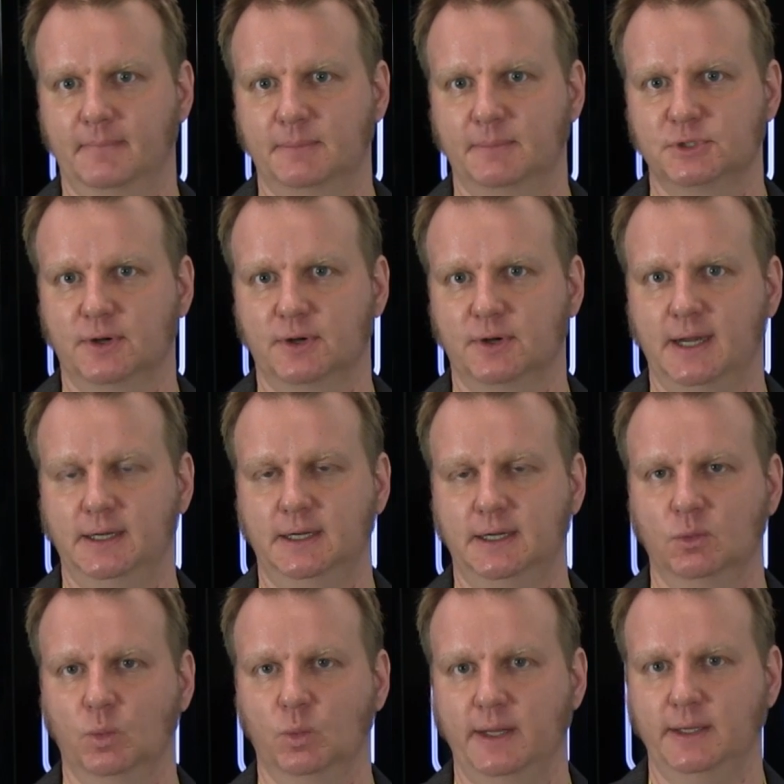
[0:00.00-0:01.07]
sure Andy
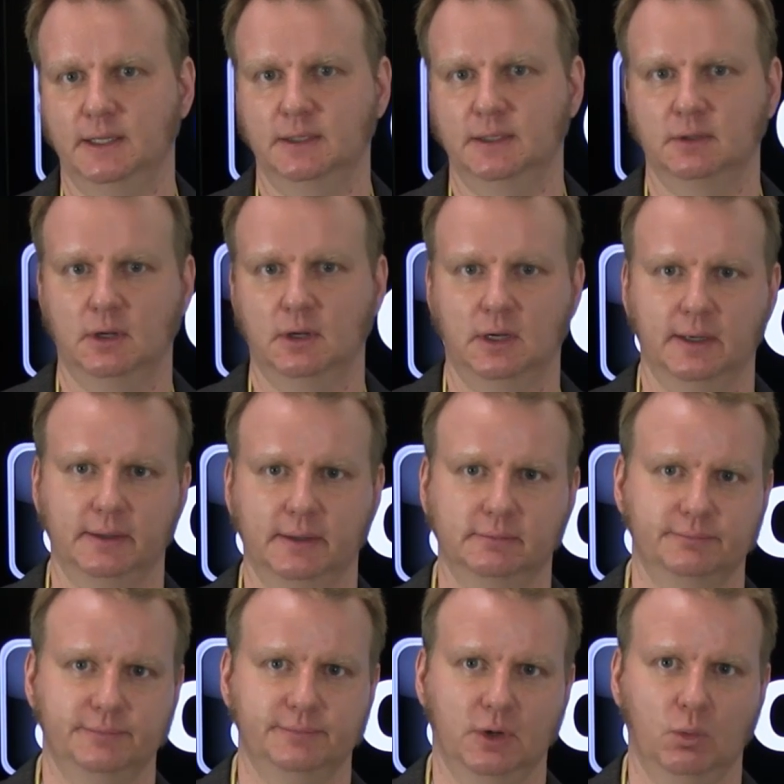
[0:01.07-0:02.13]
can weigh in
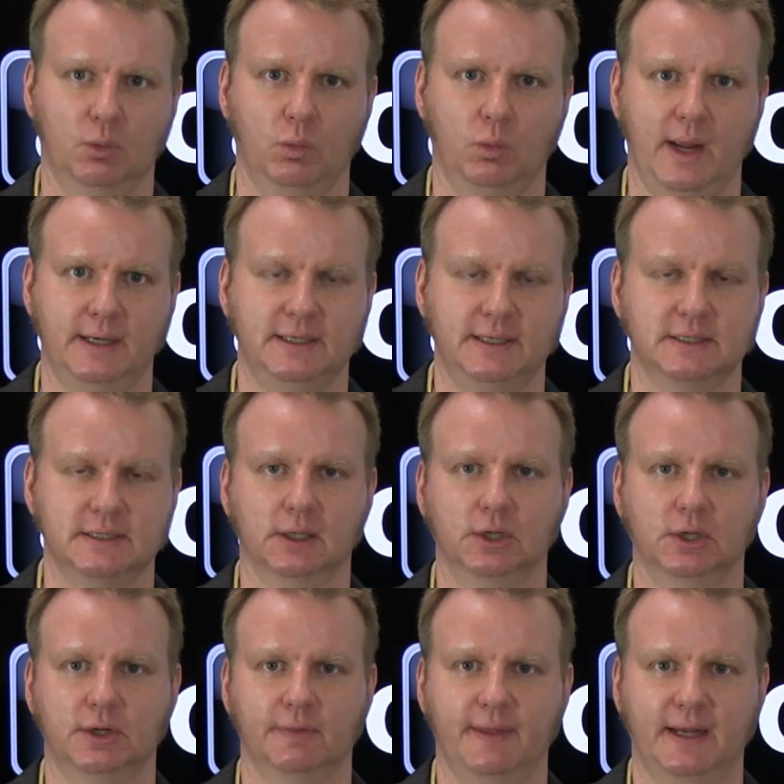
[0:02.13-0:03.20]
on when he's going to
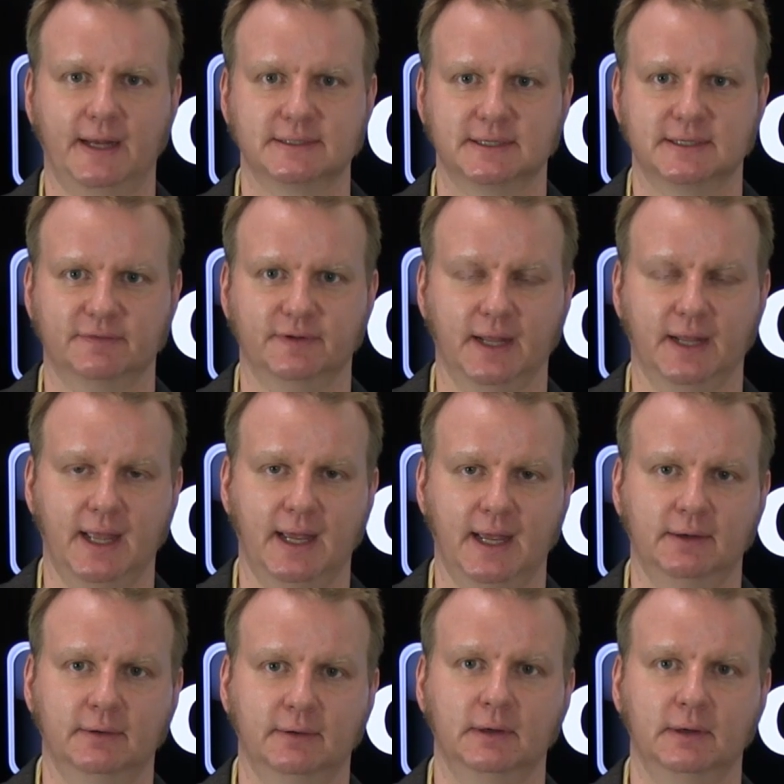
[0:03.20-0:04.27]
look at that stuff
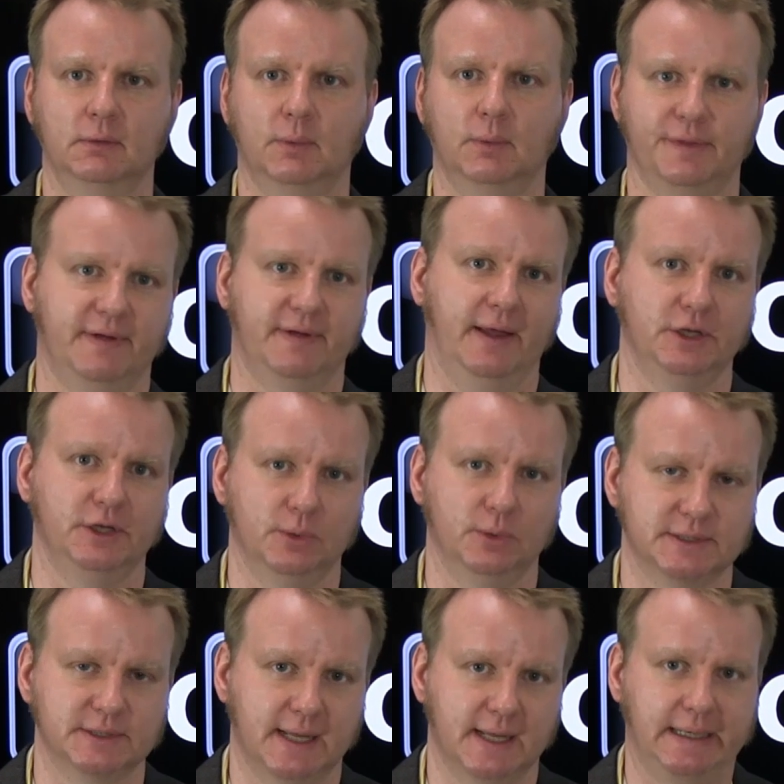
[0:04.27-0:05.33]
again, what the value
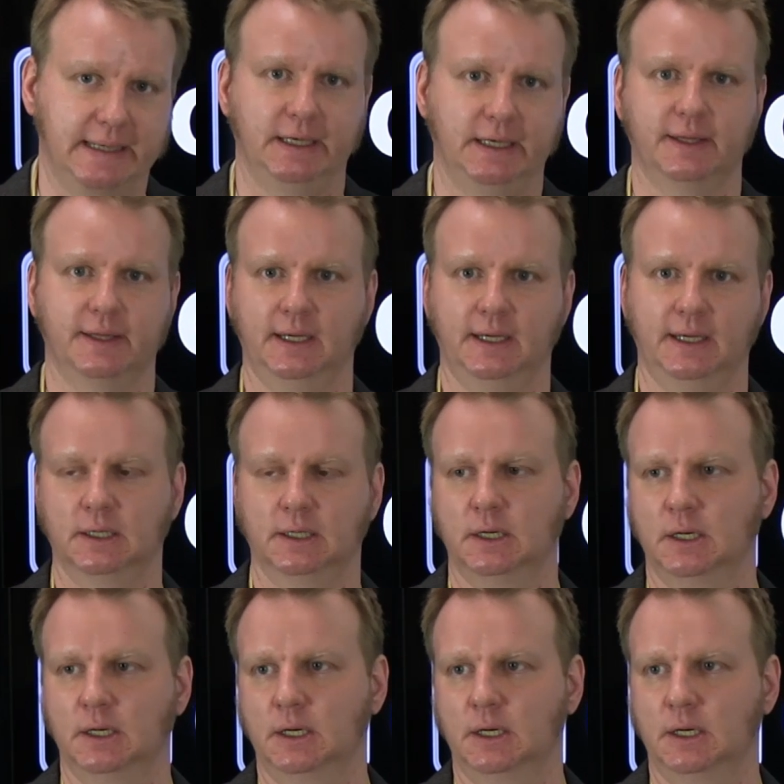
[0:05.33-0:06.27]
is, and that kind of thing.